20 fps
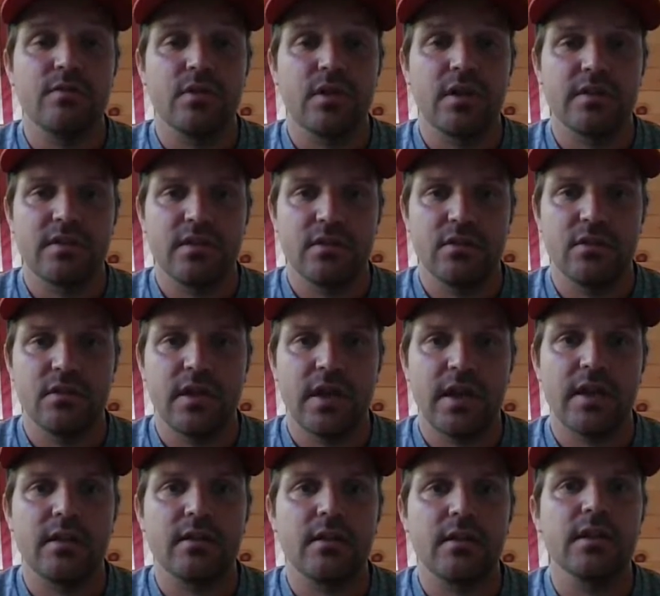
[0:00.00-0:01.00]
realize that you're
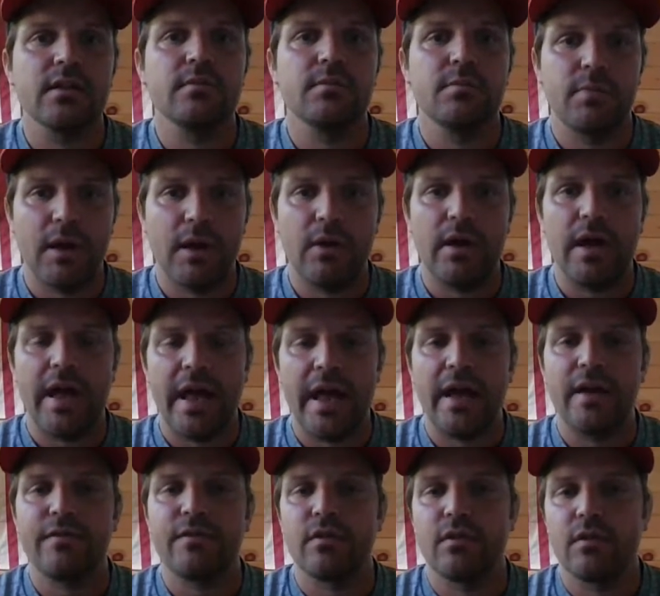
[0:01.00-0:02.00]
getting like about
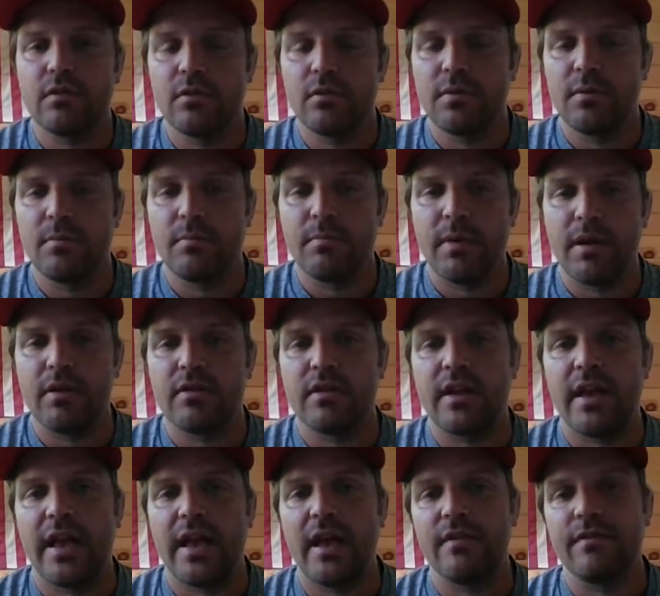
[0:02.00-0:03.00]
half or a little bit better
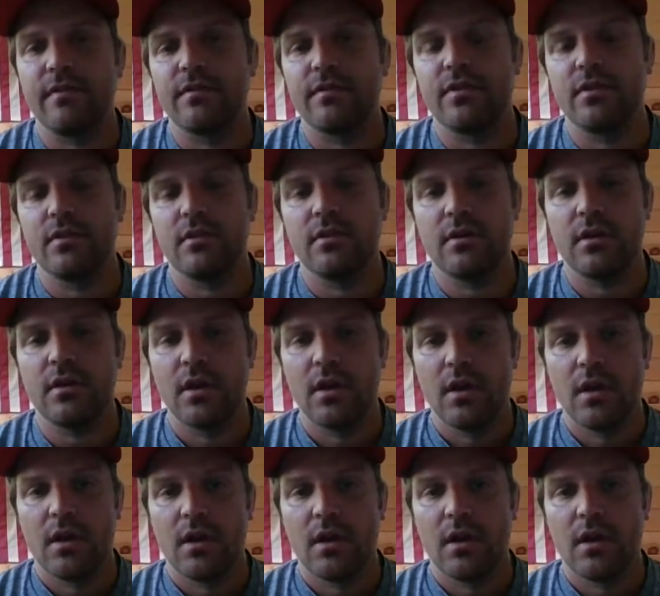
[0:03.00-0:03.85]
than half of your